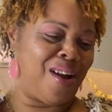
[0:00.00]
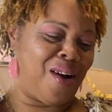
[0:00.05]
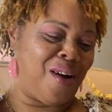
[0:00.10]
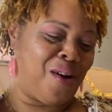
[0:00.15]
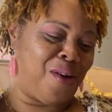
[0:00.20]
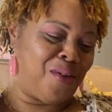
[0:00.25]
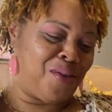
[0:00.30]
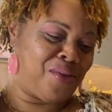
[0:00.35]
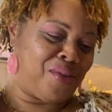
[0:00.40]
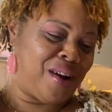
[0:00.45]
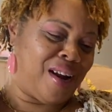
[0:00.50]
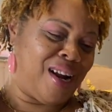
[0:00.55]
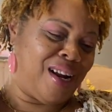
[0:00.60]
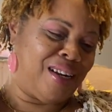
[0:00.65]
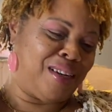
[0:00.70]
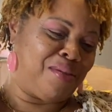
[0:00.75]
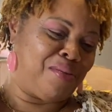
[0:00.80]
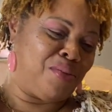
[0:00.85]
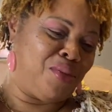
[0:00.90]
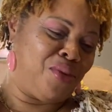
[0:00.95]
All right,
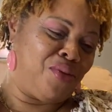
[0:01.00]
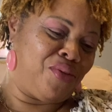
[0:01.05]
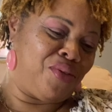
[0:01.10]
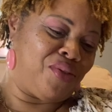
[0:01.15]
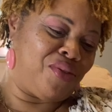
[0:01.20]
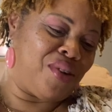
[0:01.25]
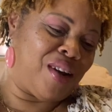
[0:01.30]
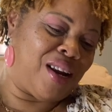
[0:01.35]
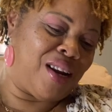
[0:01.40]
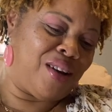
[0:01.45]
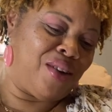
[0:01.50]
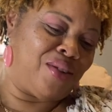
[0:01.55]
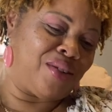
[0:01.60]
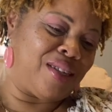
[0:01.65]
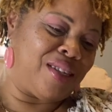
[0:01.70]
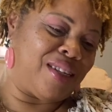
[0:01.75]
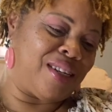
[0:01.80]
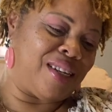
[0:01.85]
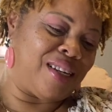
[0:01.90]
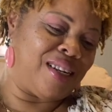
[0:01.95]
moving right along
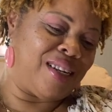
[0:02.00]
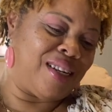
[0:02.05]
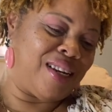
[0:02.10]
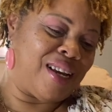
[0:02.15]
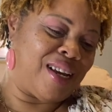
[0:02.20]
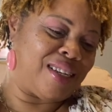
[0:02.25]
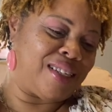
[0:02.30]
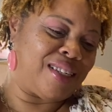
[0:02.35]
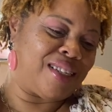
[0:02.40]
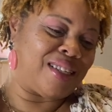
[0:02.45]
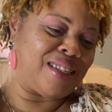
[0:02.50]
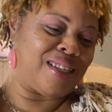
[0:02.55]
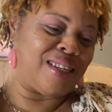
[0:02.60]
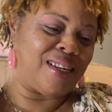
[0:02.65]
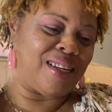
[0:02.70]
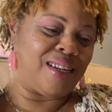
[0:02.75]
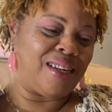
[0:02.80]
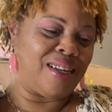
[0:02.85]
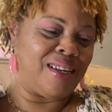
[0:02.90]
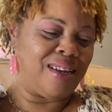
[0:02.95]
to the next
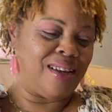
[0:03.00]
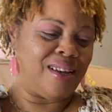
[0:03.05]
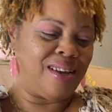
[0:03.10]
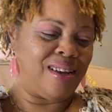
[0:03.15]
thing.